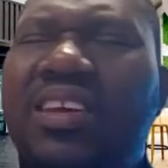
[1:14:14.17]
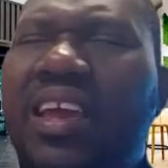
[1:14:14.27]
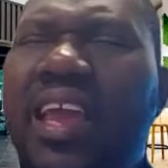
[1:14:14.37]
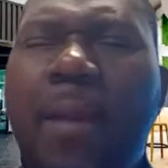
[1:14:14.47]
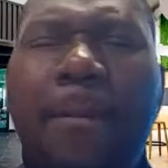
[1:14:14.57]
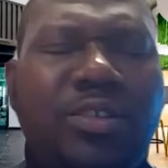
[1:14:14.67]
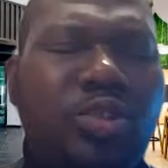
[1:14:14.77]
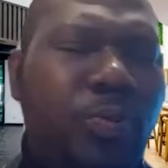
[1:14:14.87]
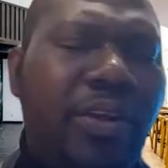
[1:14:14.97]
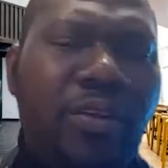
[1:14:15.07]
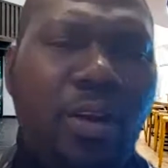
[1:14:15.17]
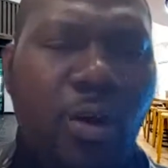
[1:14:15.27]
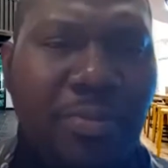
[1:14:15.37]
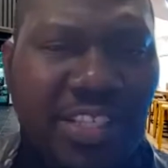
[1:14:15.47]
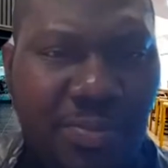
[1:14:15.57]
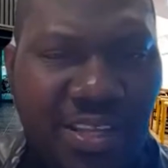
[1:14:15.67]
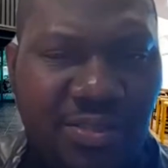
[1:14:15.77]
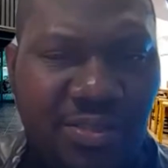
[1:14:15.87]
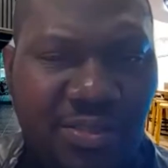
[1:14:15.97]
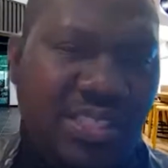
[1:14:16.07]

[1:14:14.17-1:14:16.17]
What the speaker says: about superior commitment to these